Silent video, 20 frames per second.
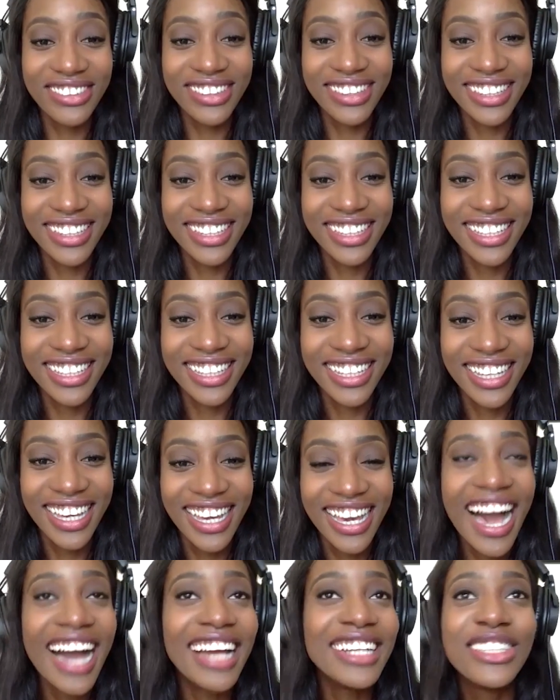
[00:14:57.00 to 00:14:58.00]
Fuck.
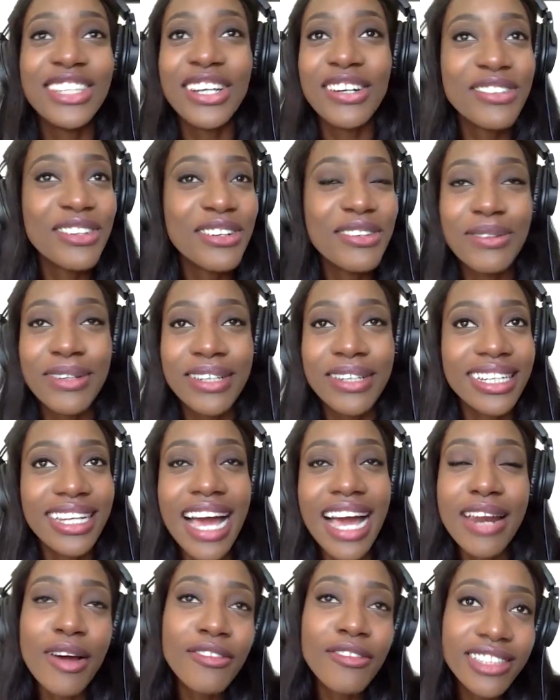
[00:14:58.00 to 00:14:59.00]
I don't know what it
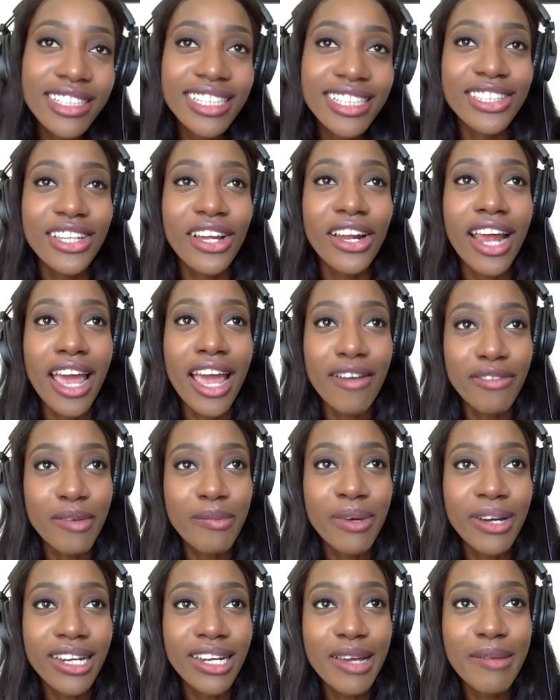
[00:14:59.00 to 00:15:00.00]
is. And obviously it's not
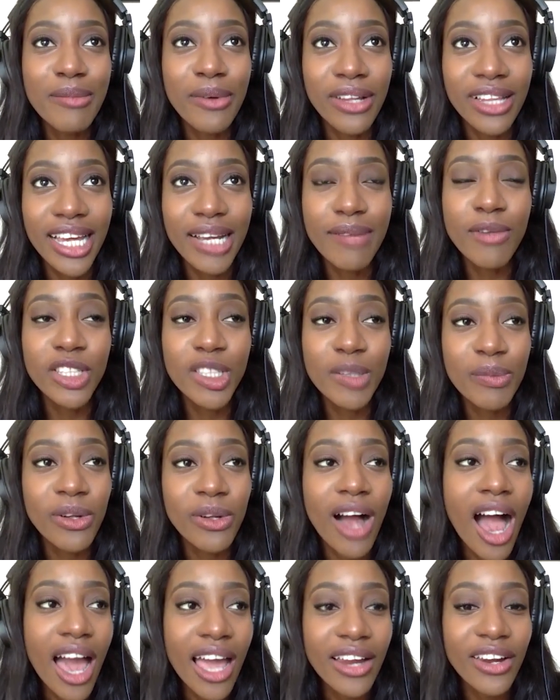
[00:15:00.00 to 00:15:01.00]
everybody, but like most
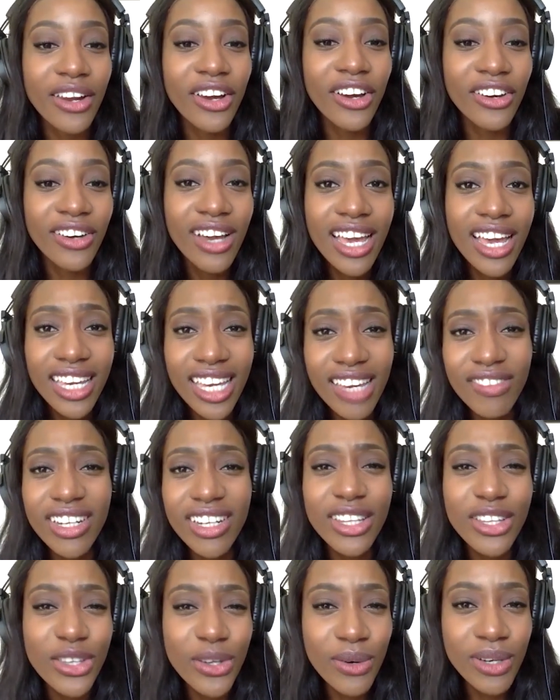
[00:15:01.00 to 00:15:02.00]
people I know, even
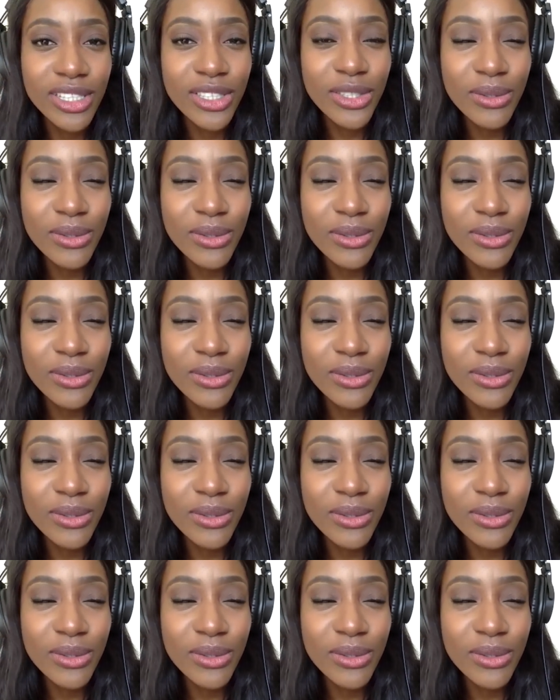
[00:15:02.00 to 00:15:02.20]
in the US